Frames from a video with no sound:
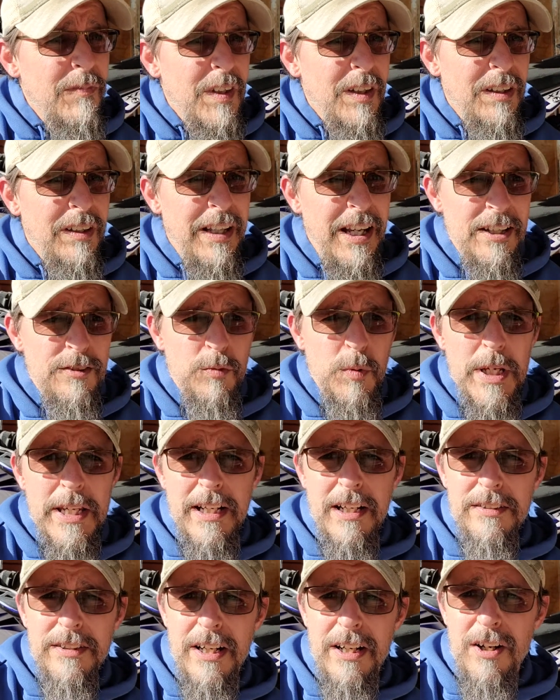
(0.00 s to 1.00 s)
last week I
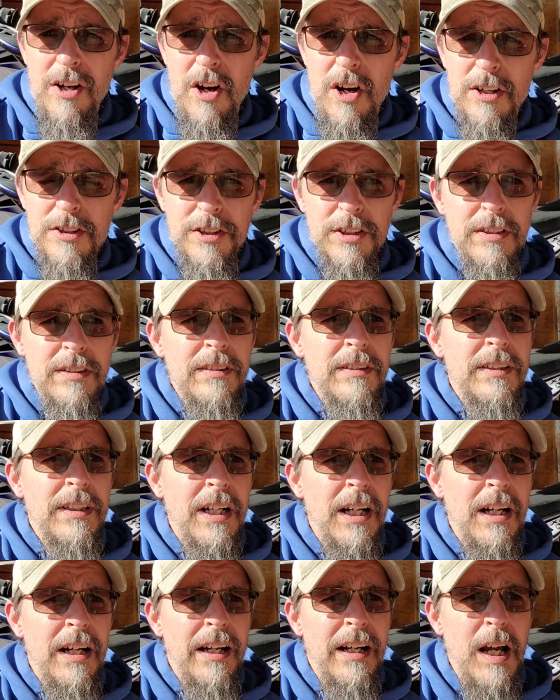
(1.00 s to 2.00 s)
was at an auction.
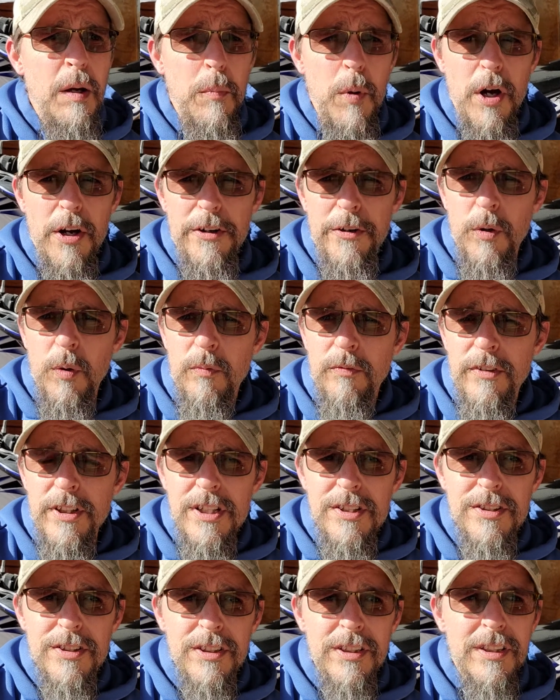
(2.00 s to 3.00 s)
I bought an old
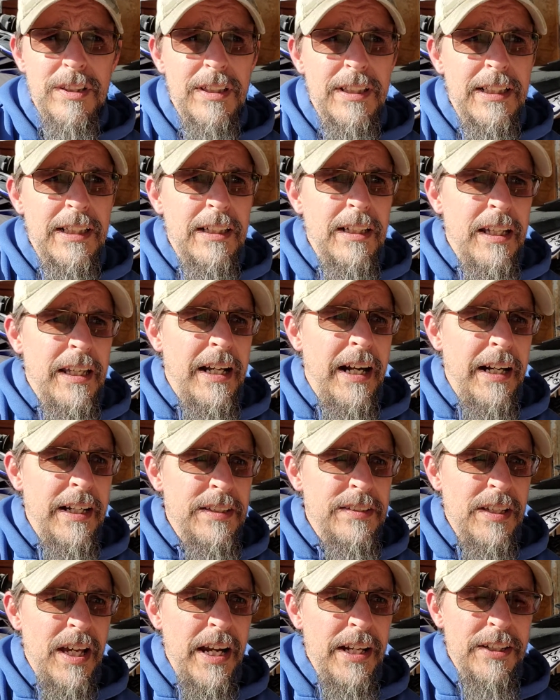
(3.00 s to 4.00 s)
freezer. And I
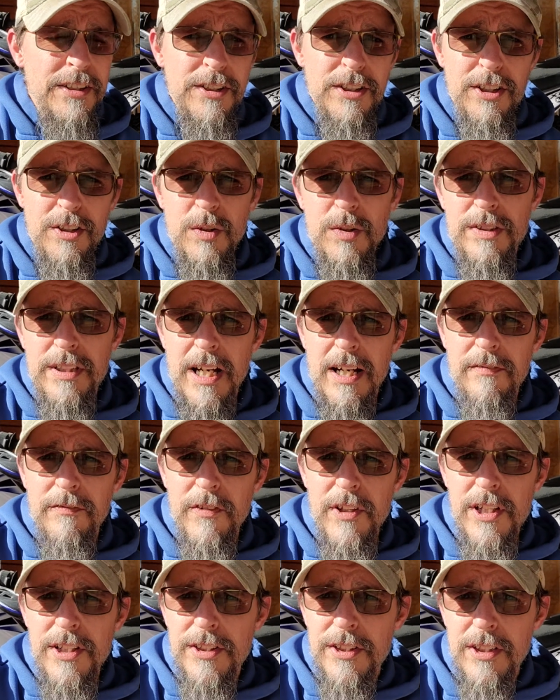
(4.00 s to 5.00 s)
decided to use that
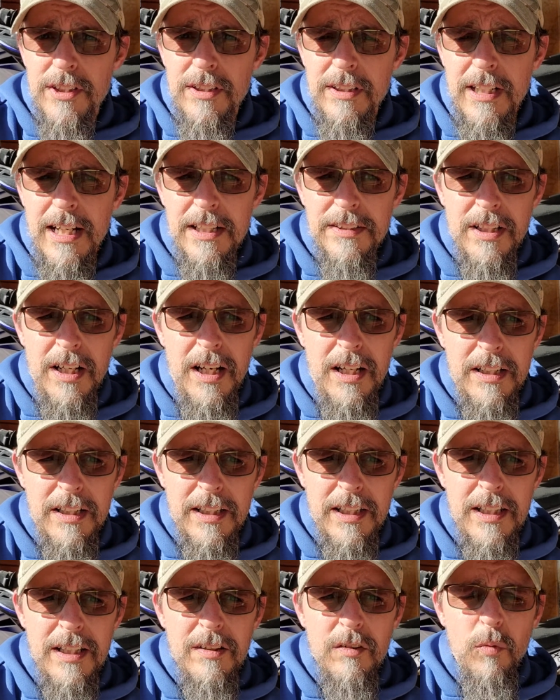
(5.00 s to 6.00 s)
freezer as a
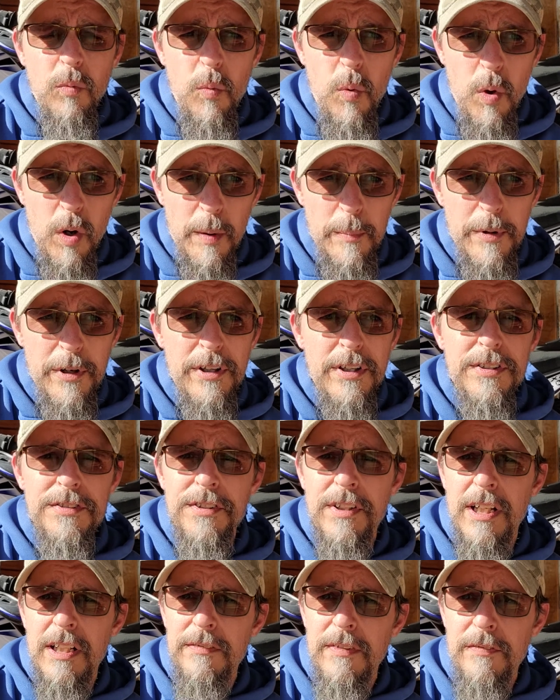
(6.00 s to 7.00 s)
honey warmer
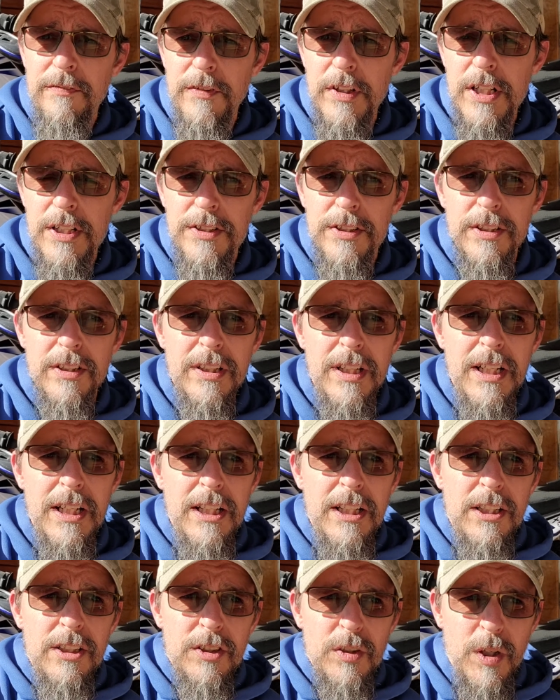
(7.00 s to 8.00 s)
instead of a freezer.
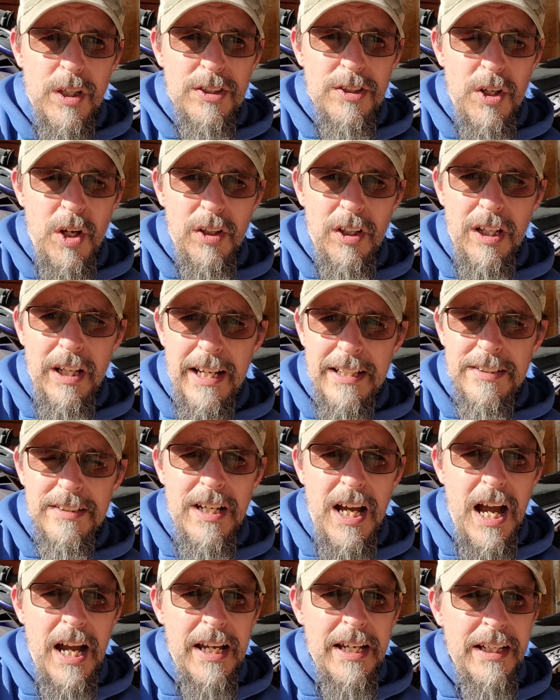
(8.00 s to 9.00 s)
So I saw the light
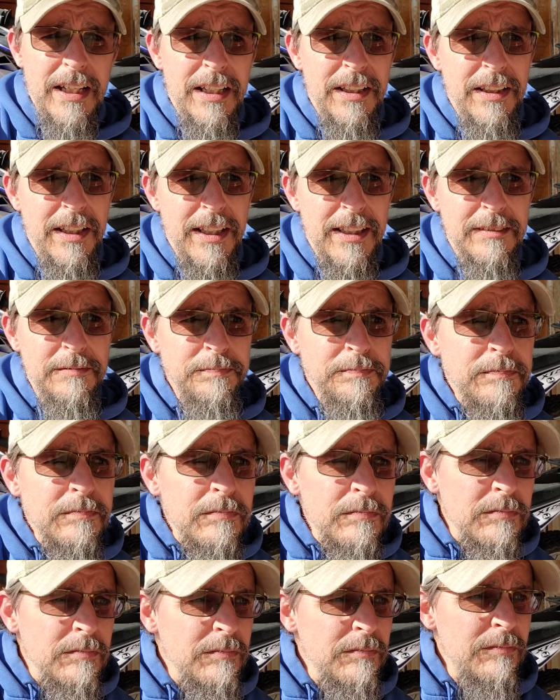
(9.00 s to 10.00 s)
socket in there
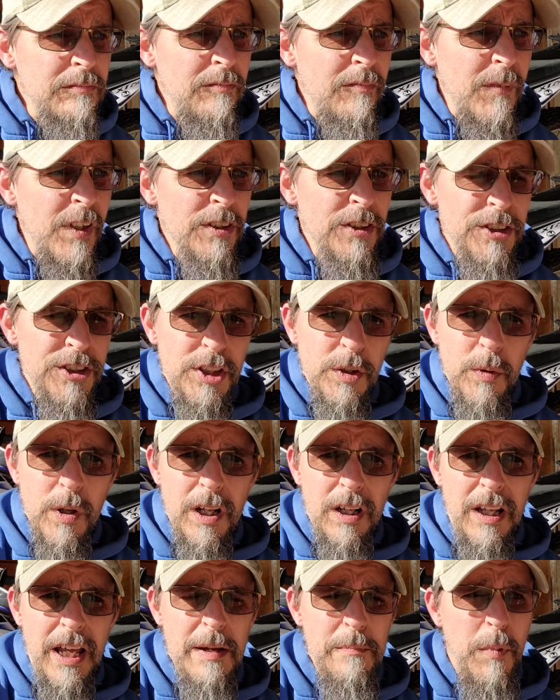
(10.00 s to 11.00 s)
just to run
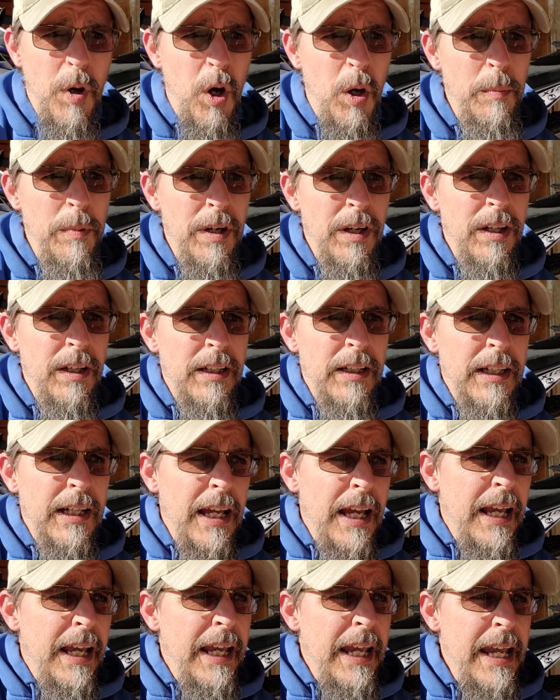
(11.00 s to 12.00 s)
a light bulb,
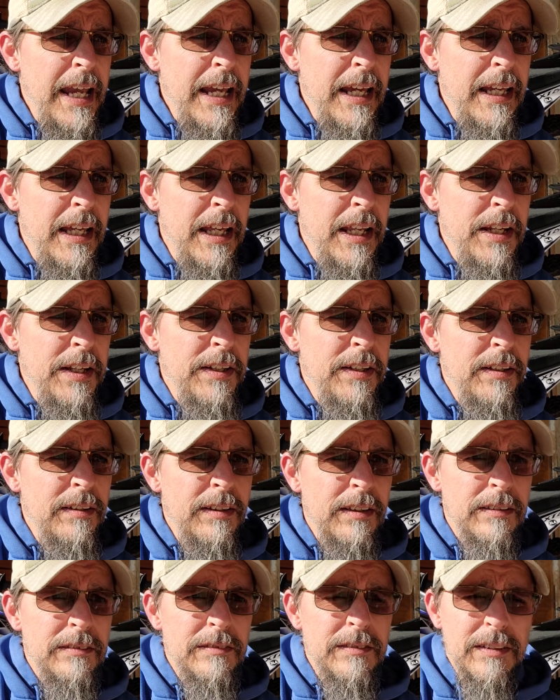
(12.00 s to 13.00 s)
and
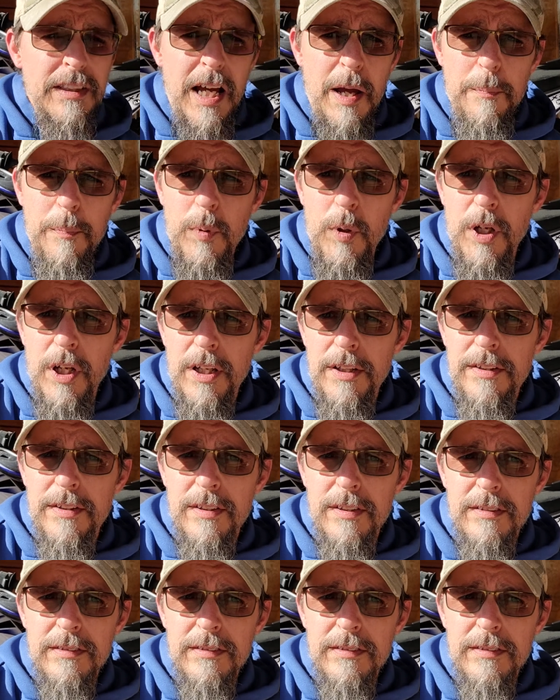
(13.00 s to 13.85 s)
I put